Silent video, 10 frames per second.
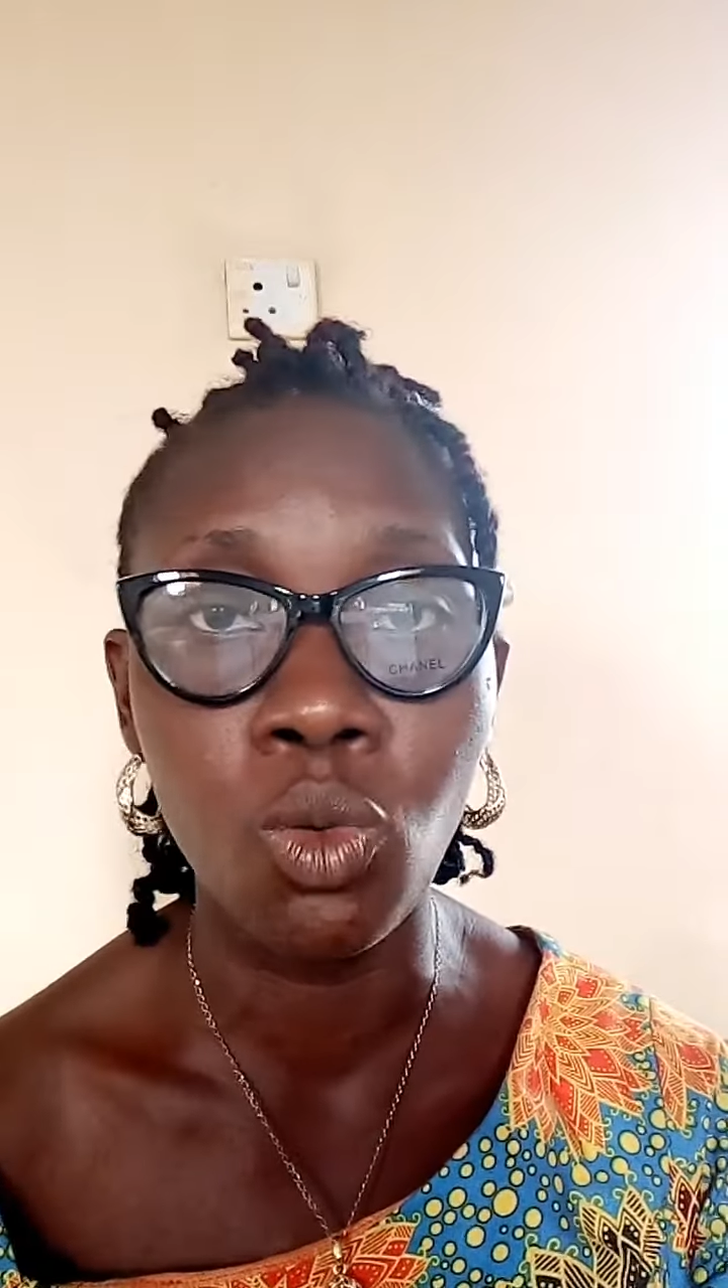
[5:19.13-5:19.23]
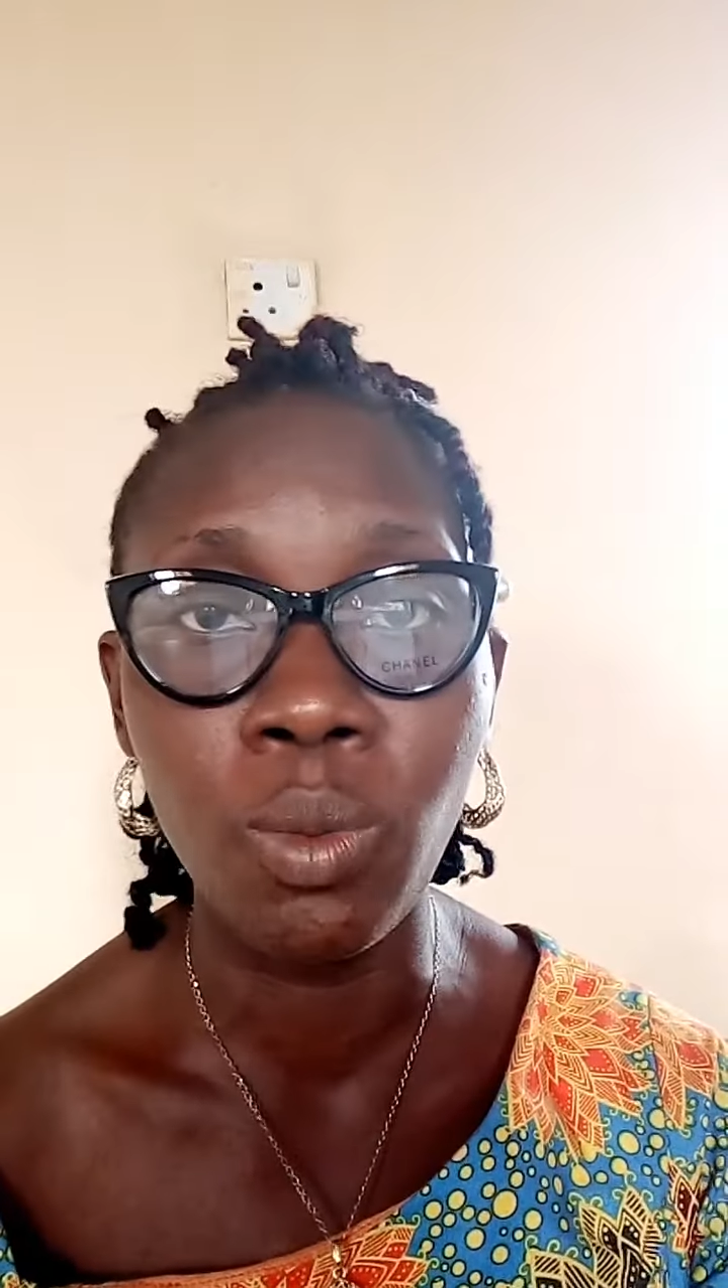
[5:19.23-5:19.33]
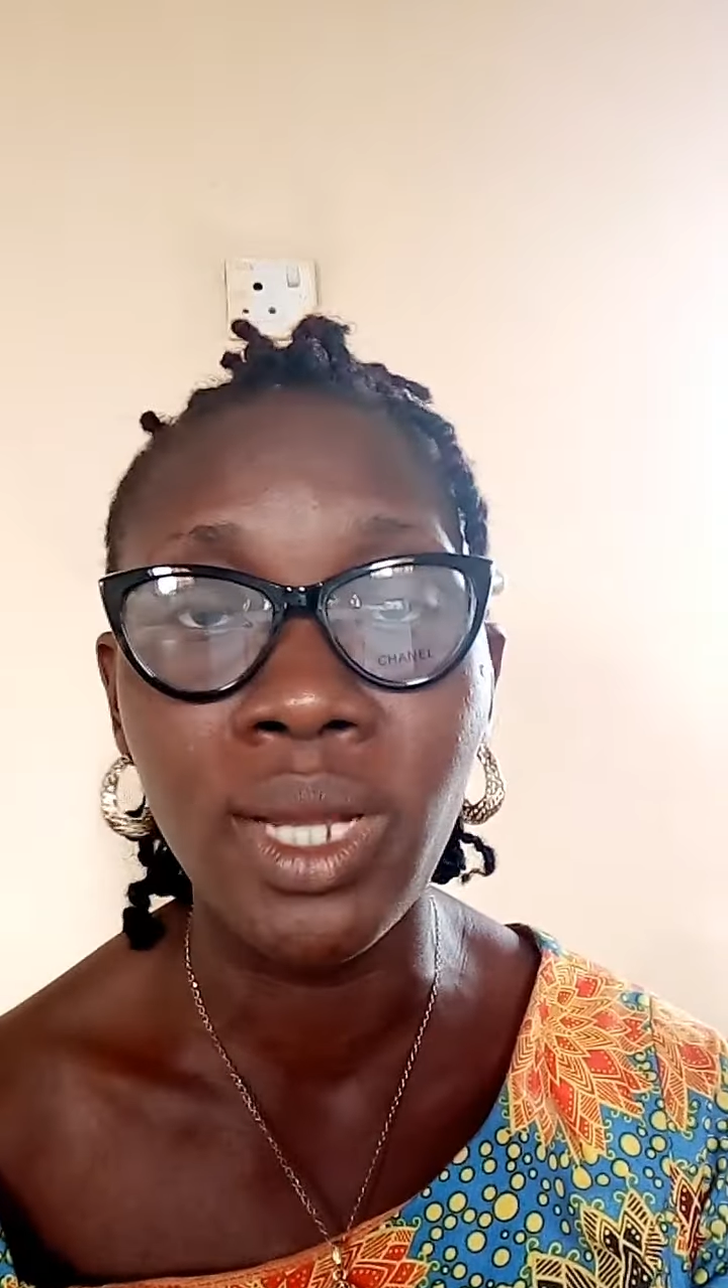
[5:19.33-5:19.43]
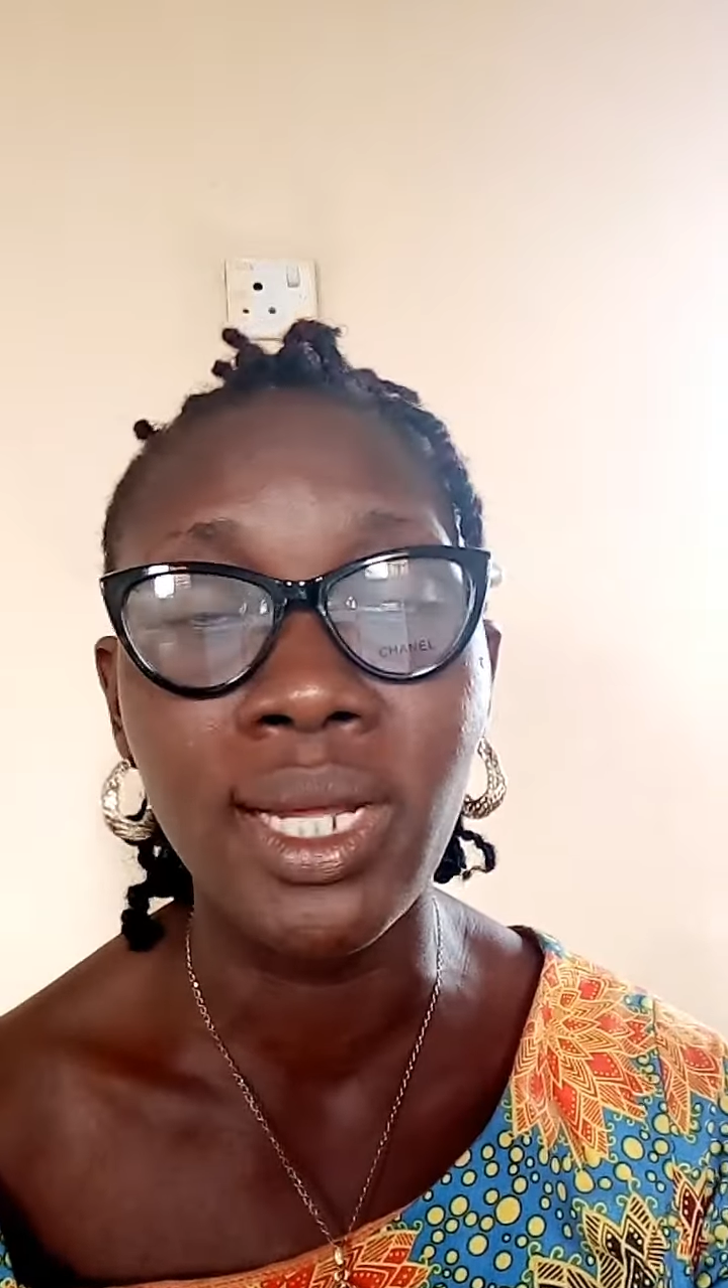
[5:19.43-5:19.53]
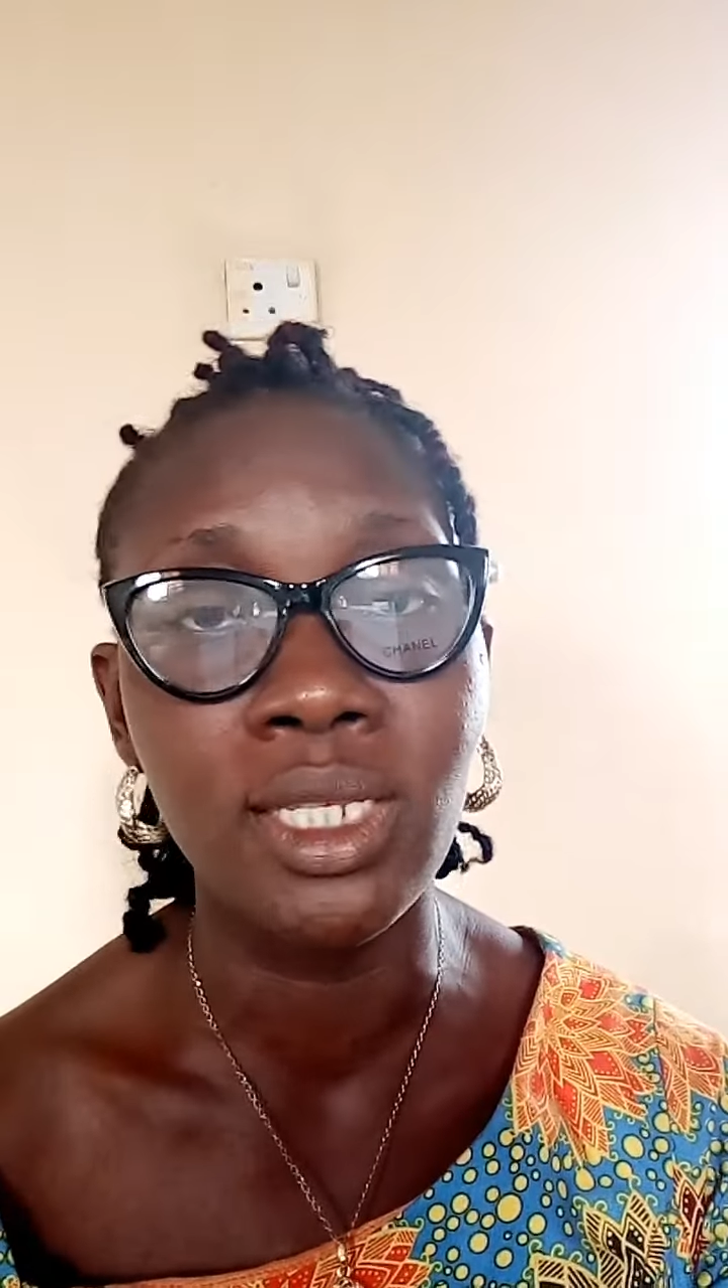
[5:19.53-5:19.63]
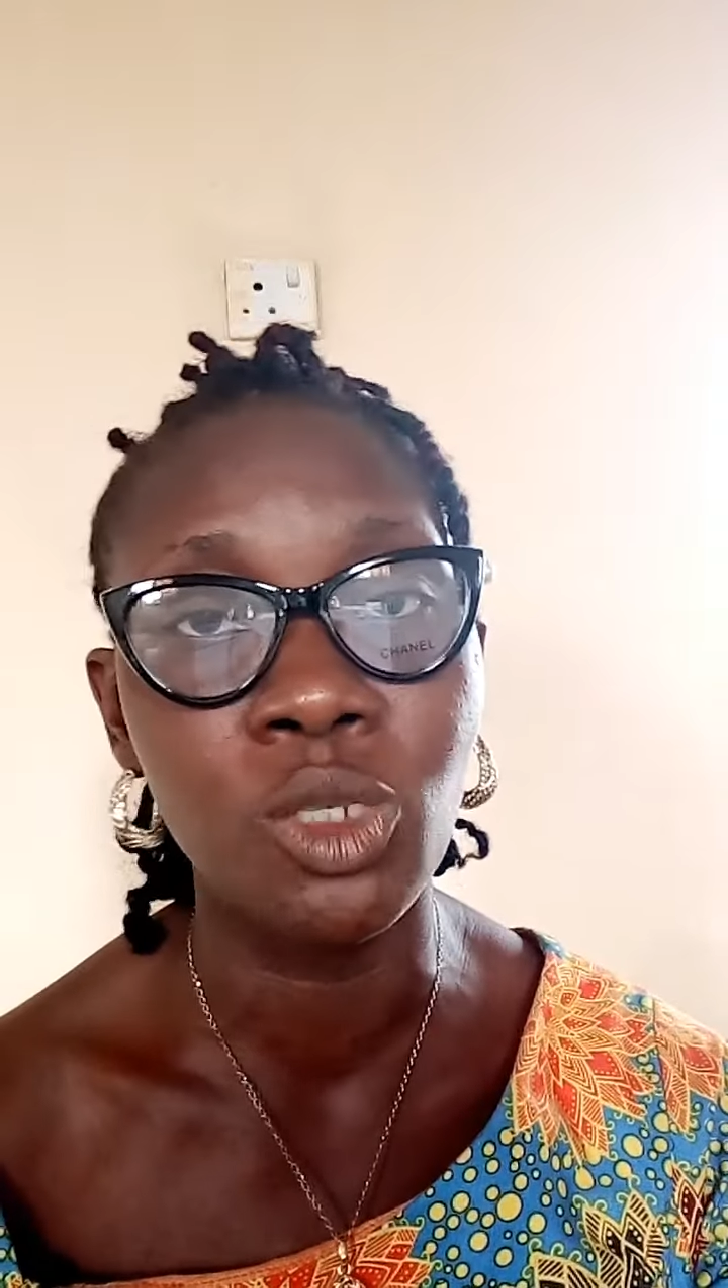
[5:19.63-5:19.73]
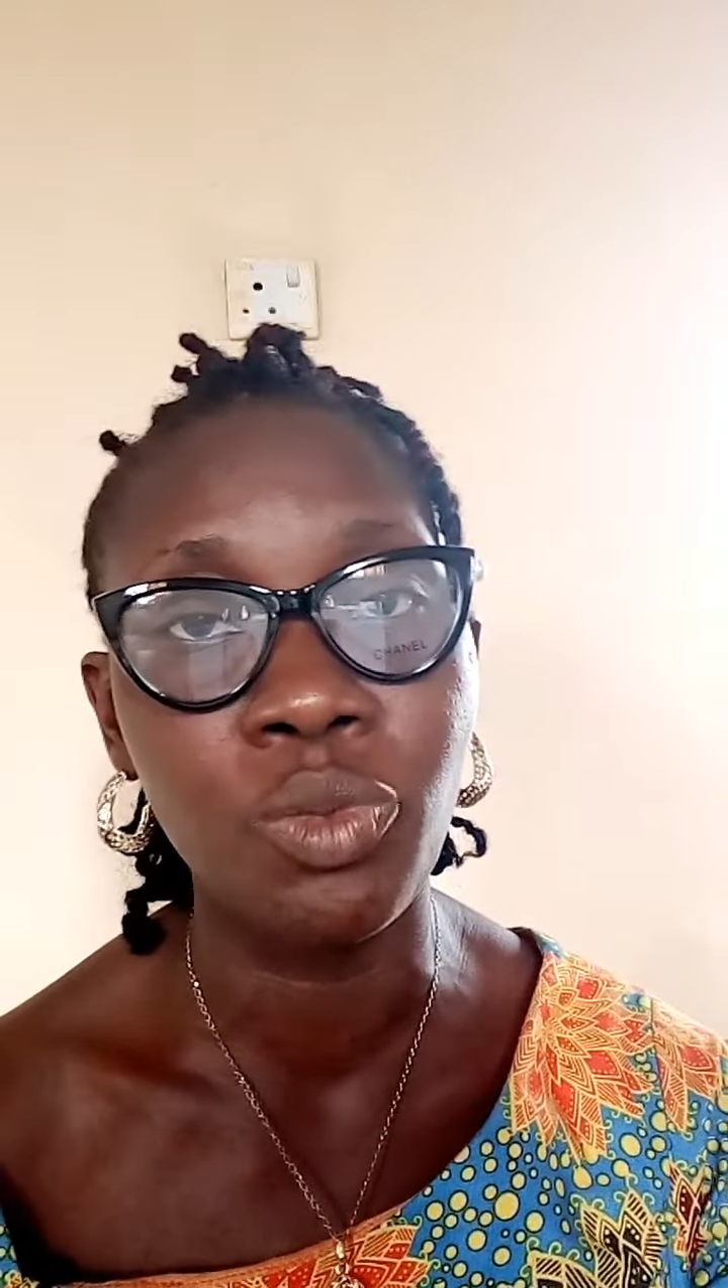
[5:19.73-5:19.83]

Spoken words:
woman that is